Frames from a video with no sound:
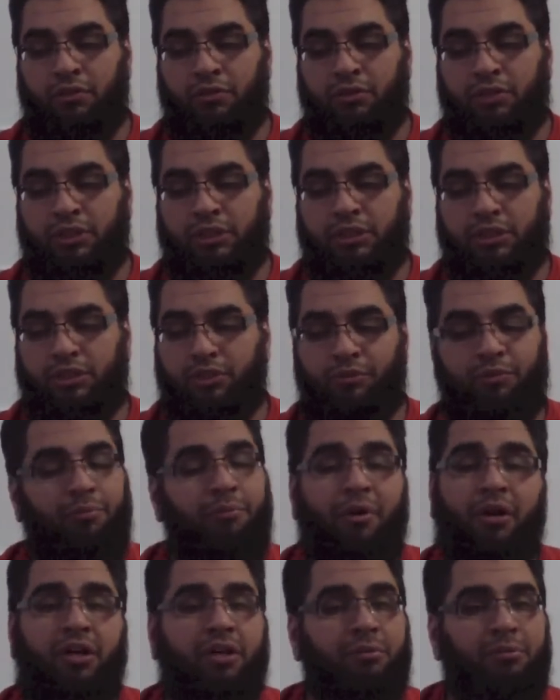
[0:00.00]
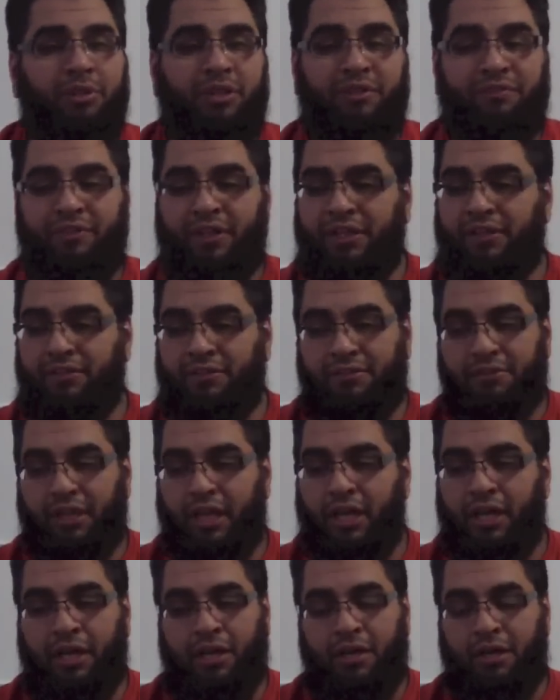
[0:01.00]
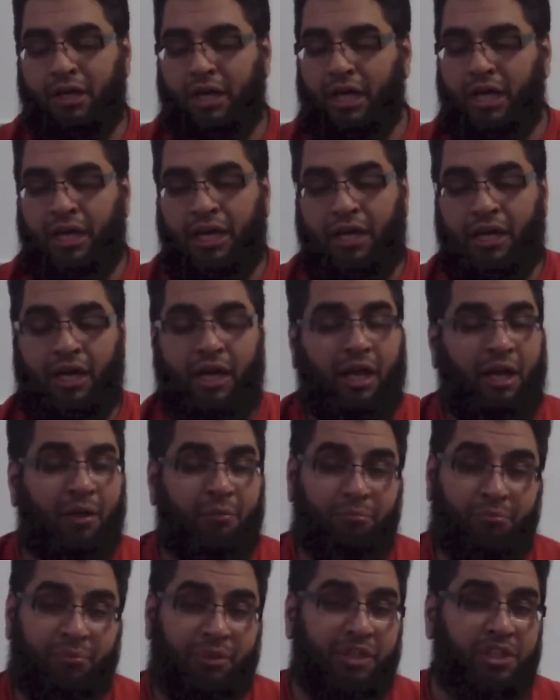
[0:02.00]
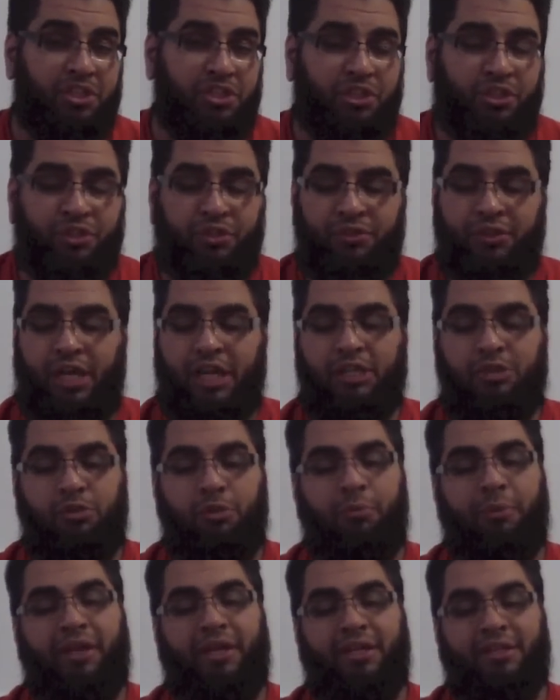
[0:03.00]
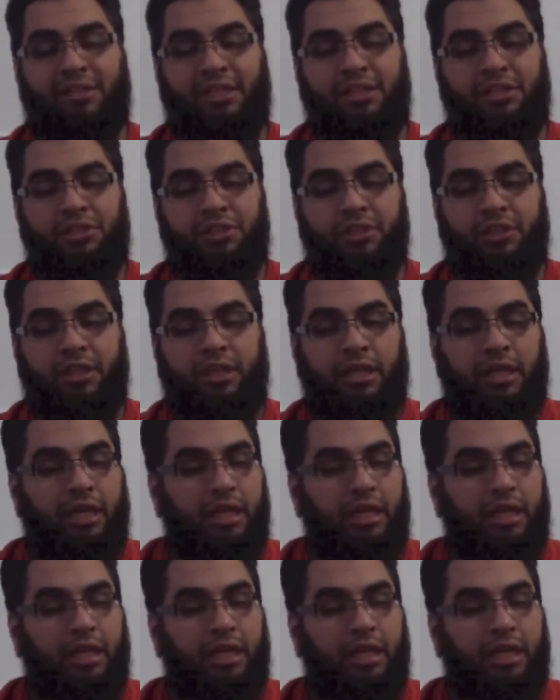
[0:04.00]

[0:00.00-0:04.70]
just the remarkable event. I'm pretty sure you guys were paying attention.